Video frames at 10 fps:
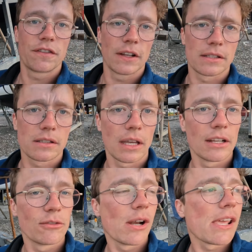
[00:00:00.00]
Flick's
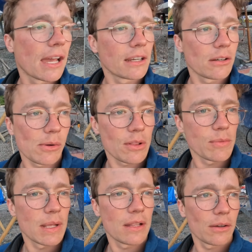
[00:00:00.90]
getting really angry
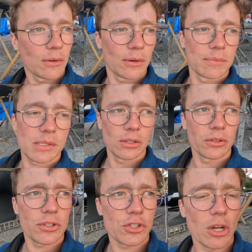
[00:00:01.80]
with me that I'm still
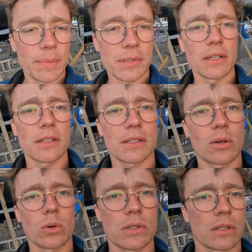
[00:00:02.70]
doing jobs and it's
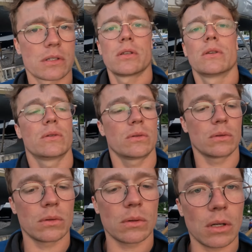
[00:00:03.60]
quarter
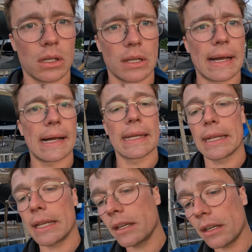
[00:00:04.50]
to
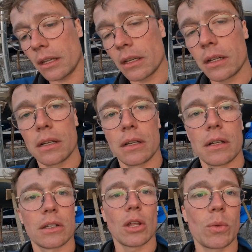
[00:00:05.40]
nine.
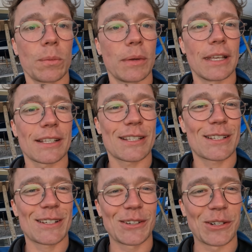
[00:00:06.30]
Nope,
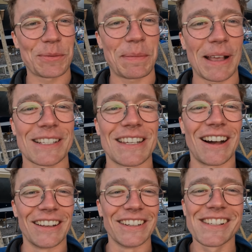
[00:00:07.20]
it's quarter past
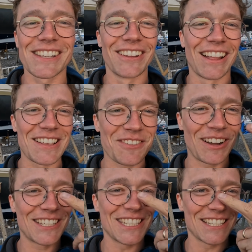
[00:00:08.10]
nine, so that's
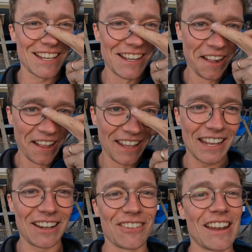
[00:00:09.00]
why she's
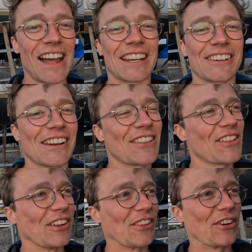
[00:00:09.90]
even angrier
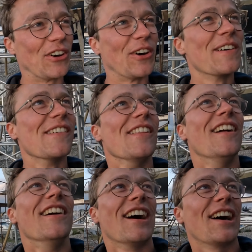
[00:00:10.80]
than I thought.
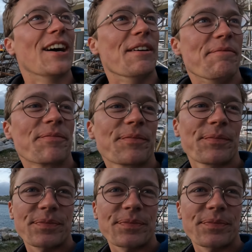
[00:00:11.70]
Um,